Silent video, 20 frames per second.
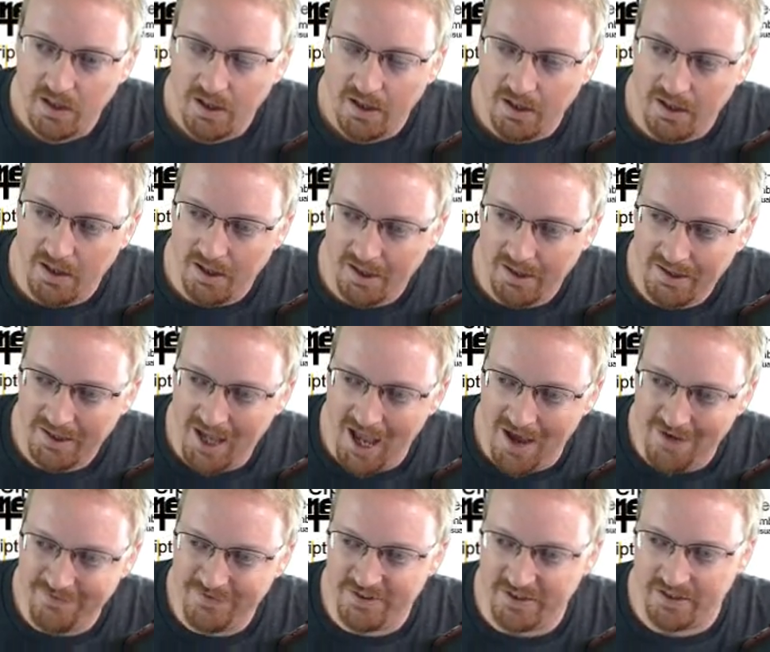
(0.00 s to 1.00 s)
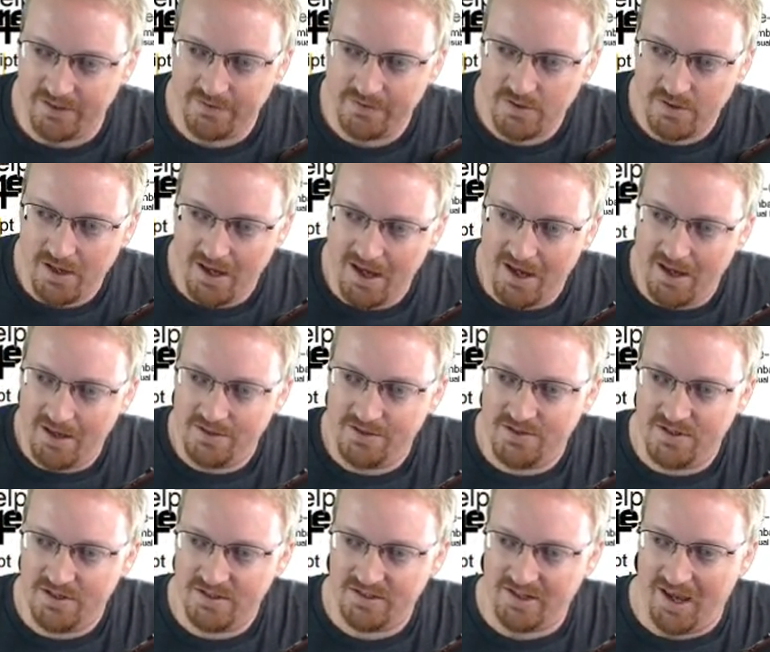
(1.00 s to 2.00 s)
Gavda
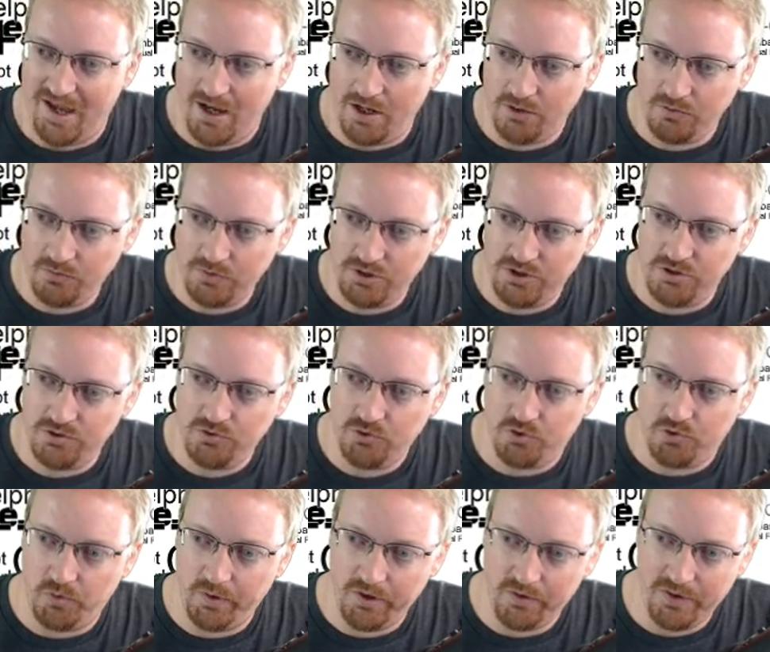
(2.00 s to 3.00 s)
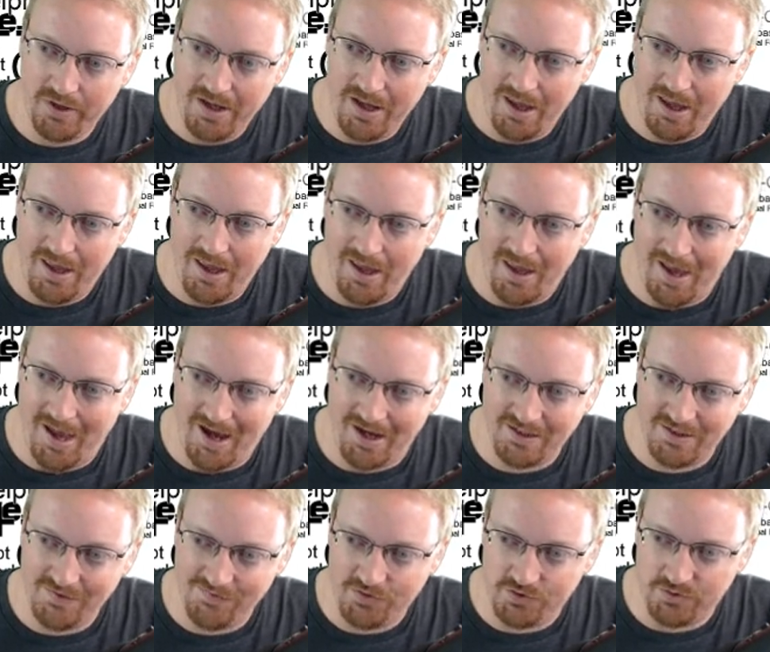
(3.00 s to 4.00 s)
says, how would you query
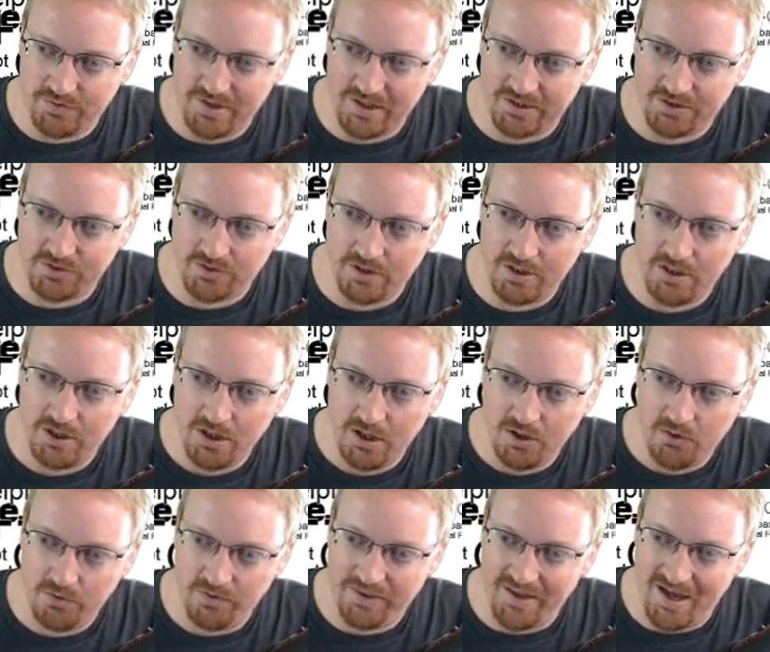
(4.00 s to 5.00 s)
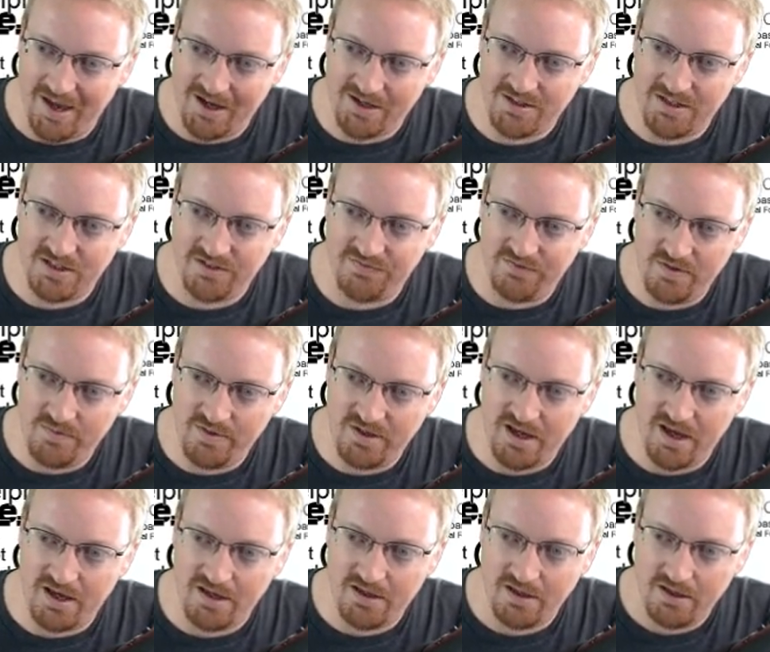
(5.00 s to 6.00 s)
Active Directory with Access
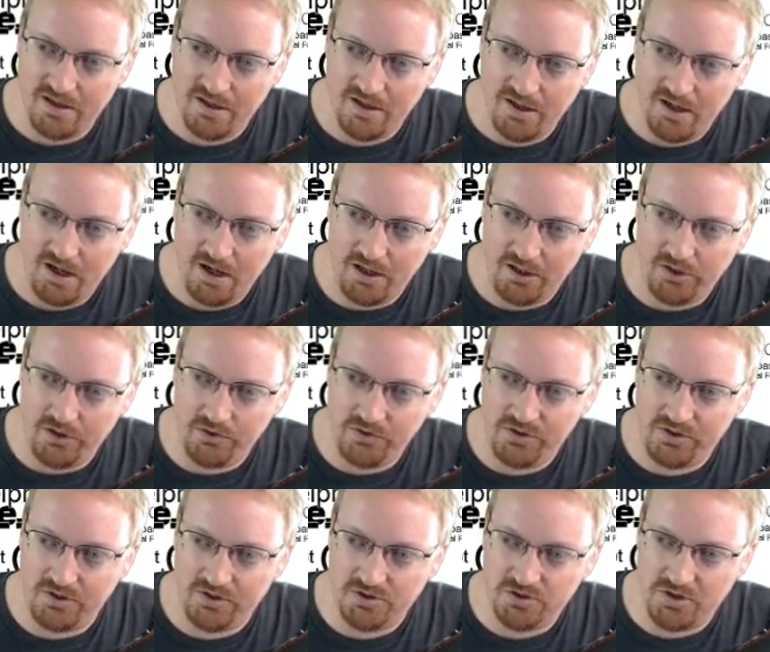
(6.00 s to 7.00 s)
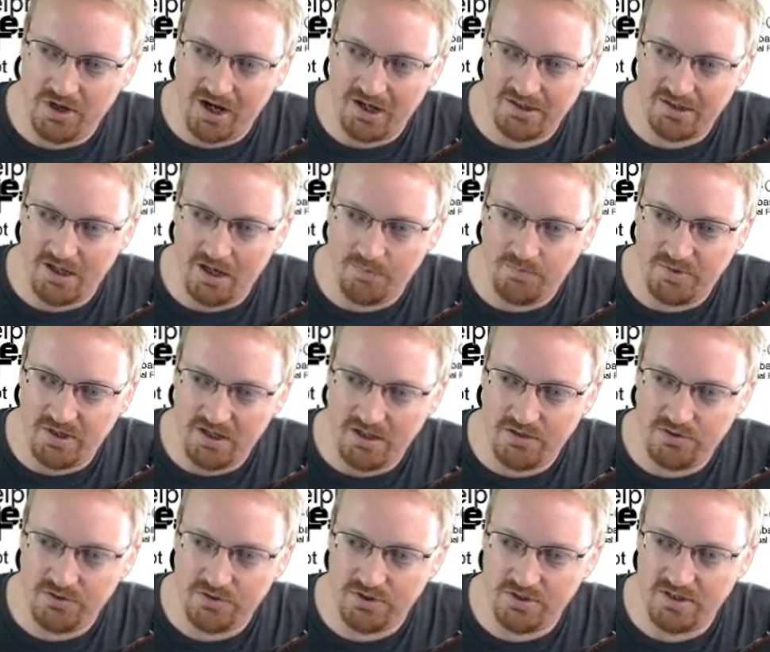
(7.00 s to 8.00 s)
VBA? Ergo, to extract, update
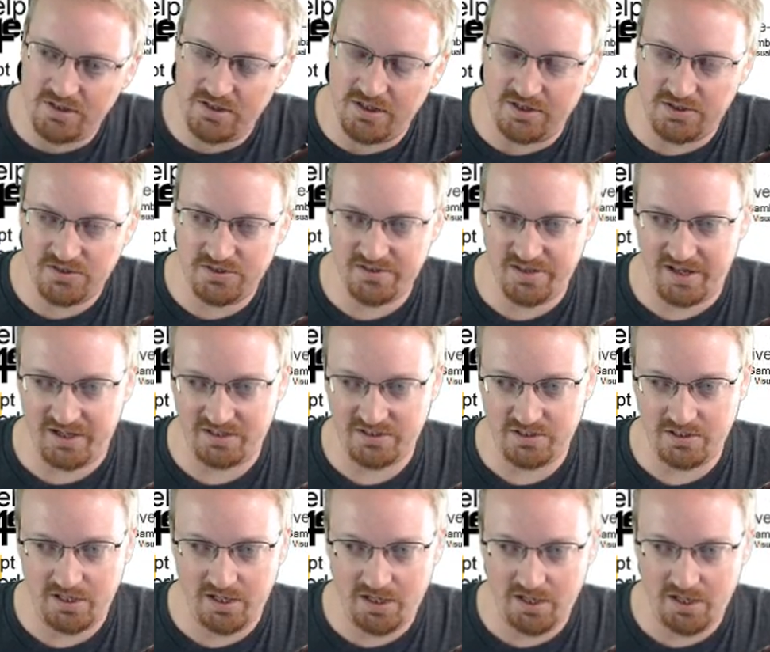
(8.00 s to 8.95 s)
user details. Thanks.